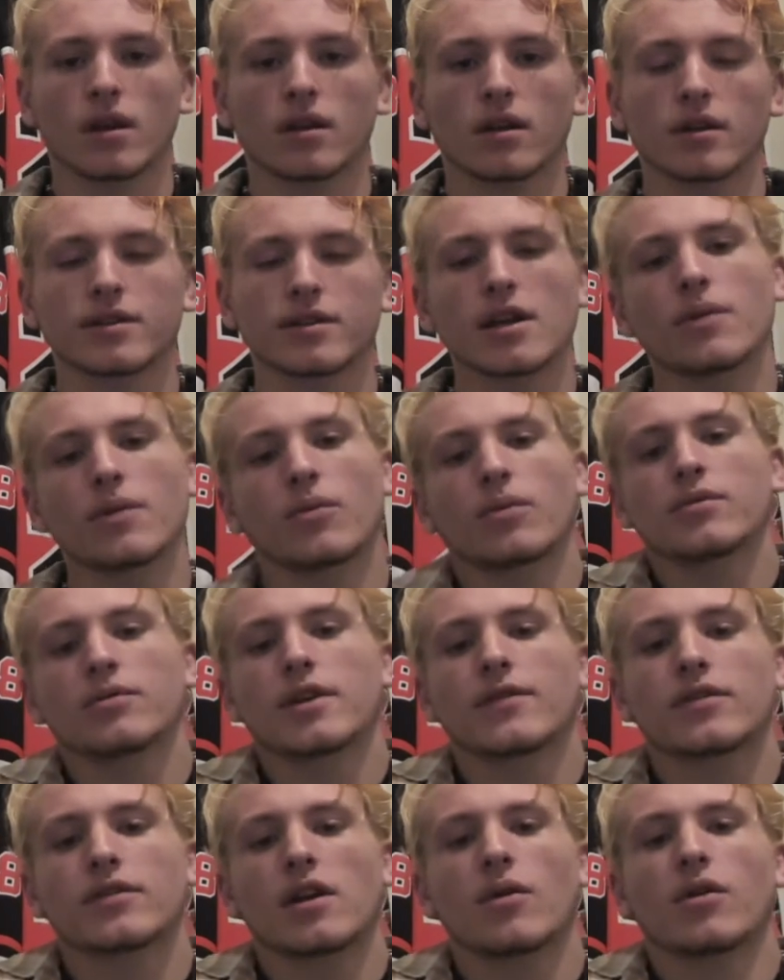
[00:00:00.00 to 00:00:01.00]
it's
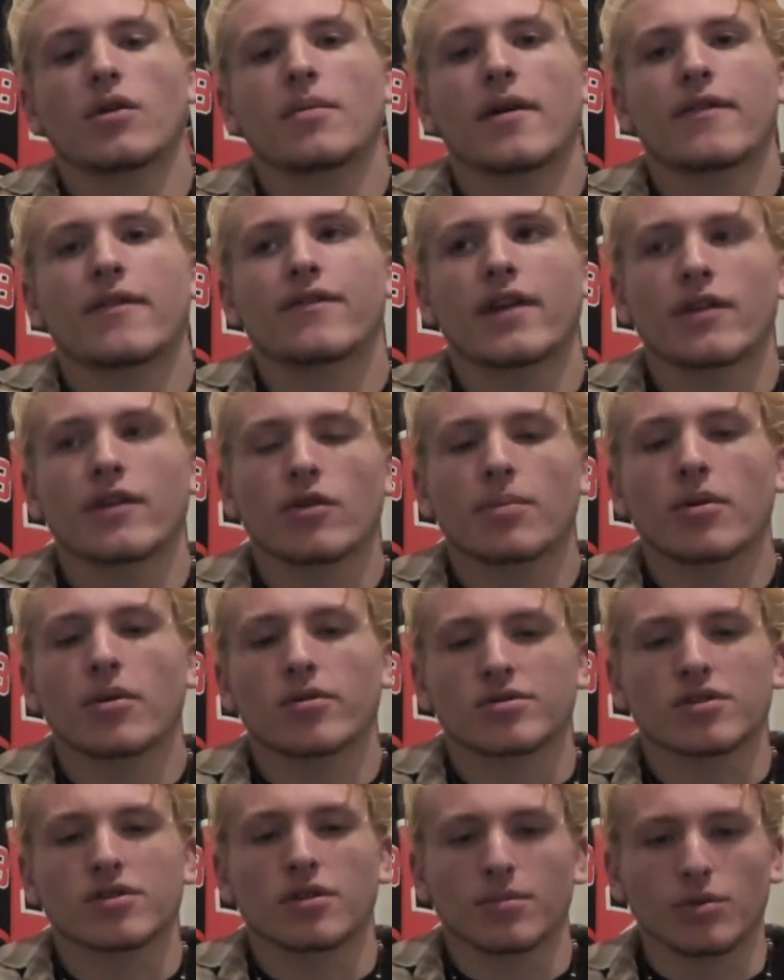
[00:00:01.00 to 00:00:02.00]
definitely not one of my favorite
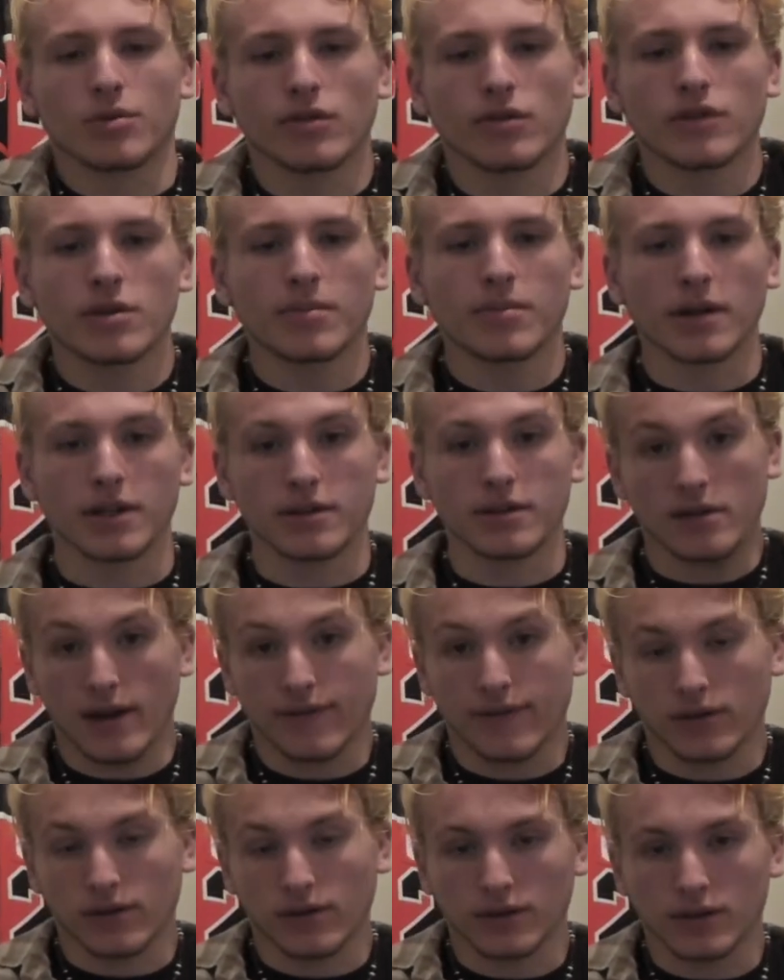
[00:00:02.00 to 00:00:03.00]
parts of the movie, but it
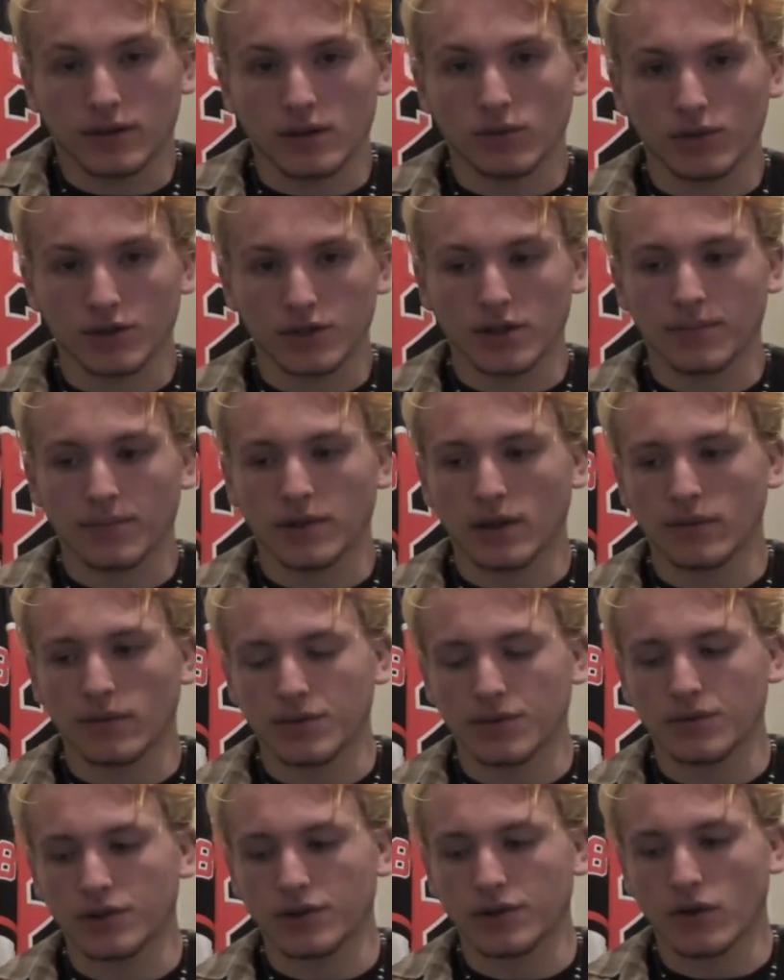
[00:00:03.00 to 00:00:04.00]
definitely was something that was
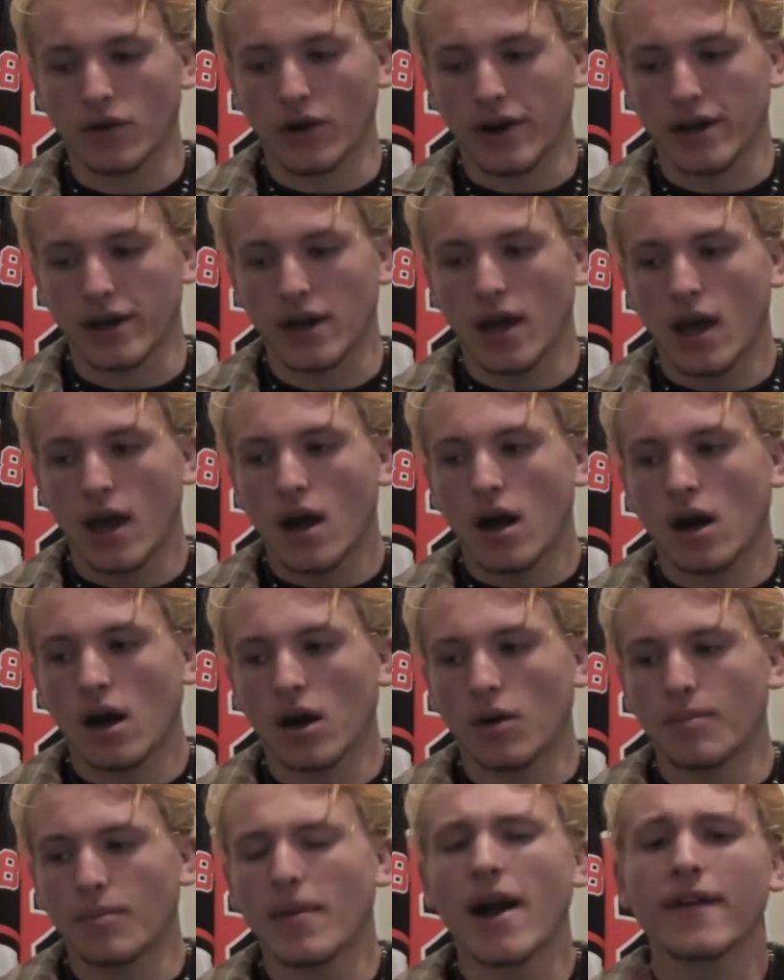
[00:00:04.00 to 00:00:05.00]
really great.
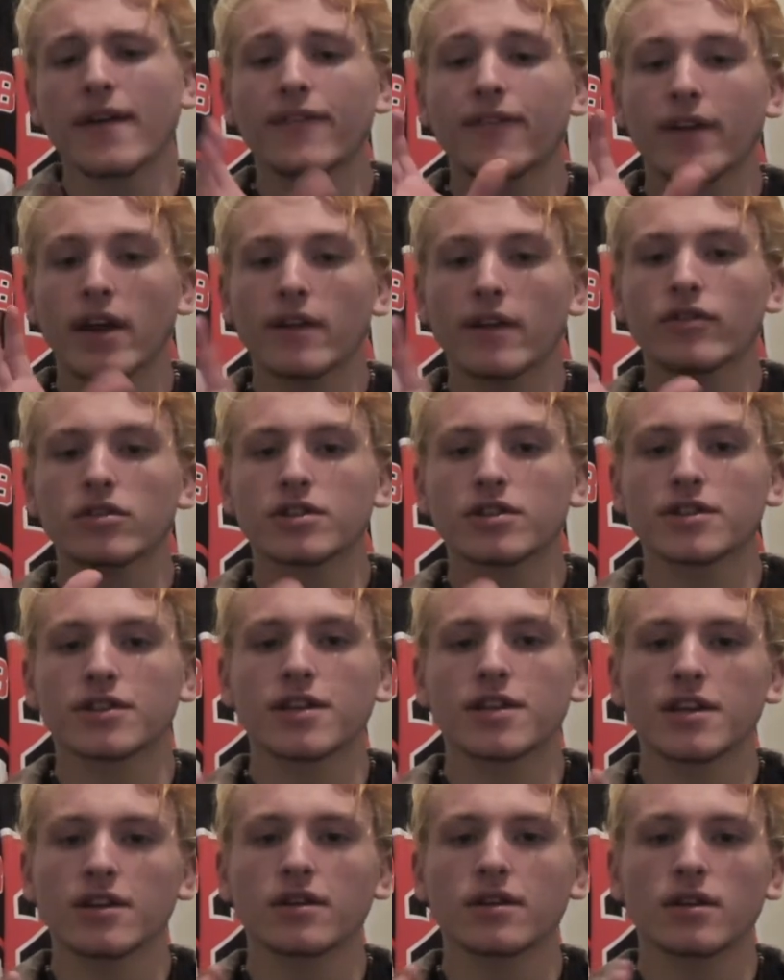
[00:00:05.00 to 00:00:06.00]
My favorite
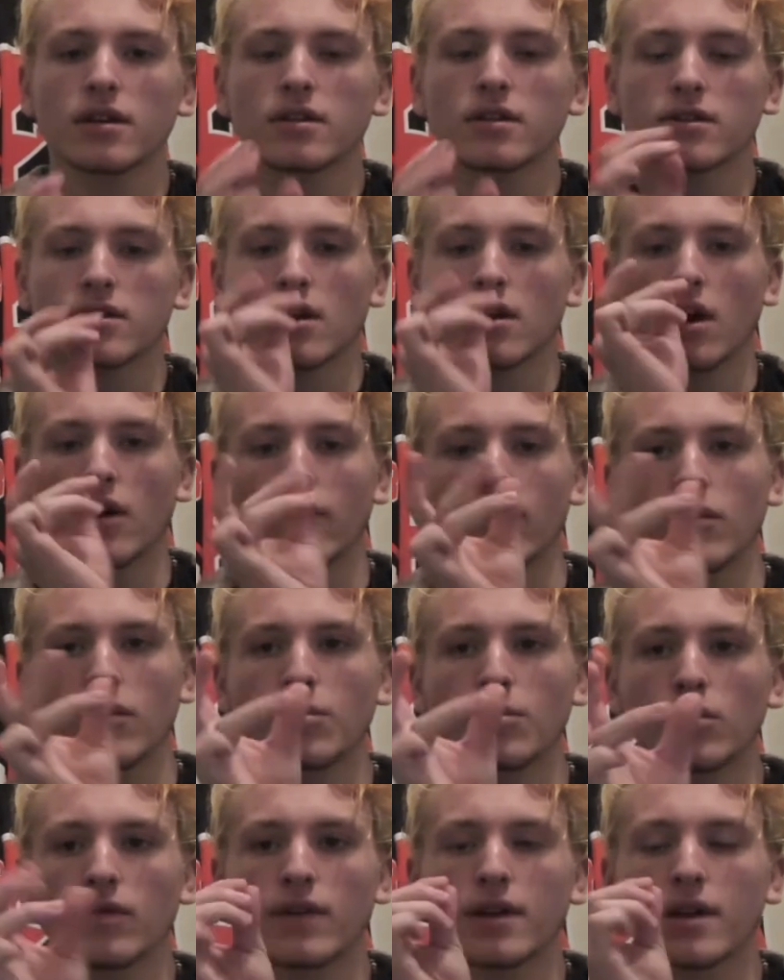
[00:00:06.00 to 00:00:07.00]
scenes of the
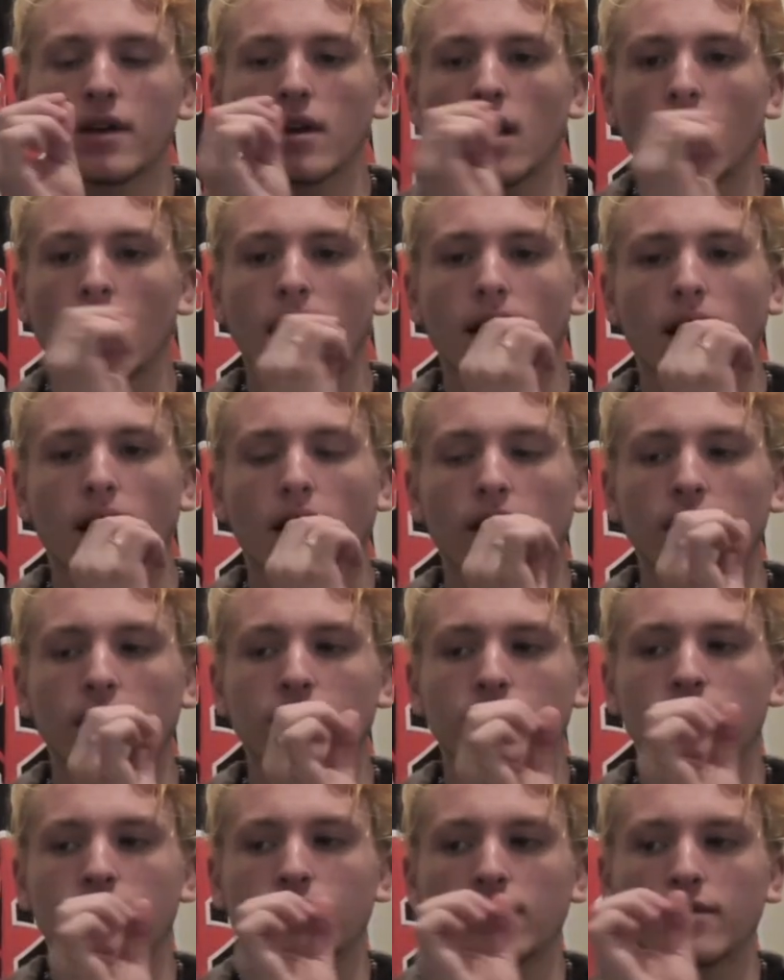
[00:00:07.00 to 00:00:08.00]
movie
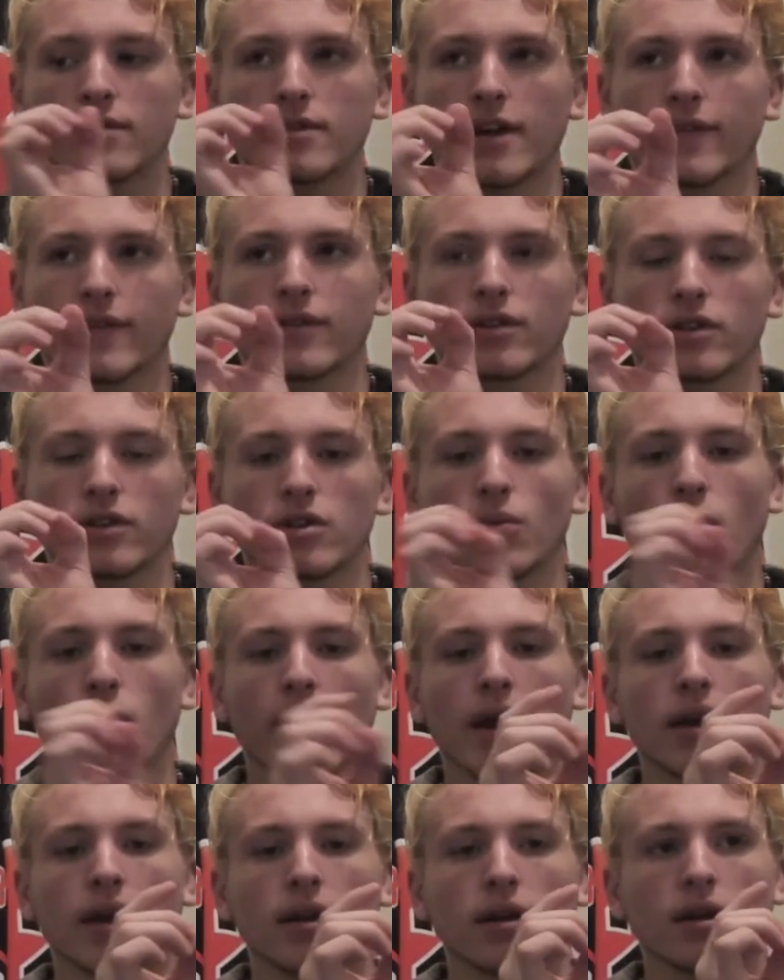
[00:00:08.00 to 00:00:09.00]
is definitely
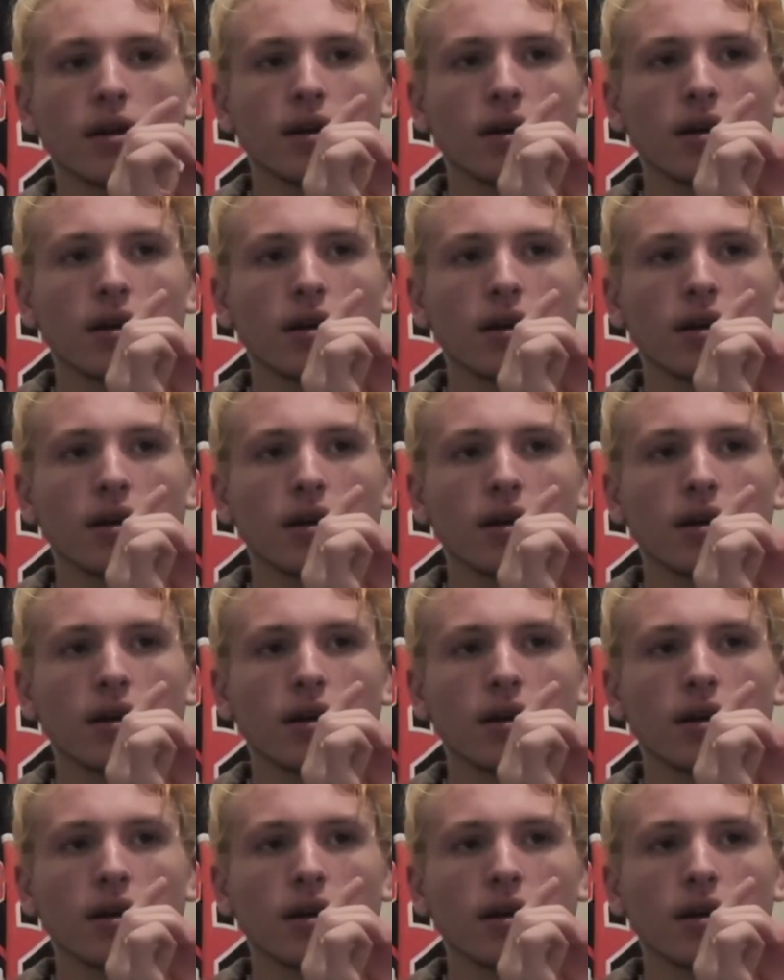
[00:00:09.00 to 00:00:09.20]
when...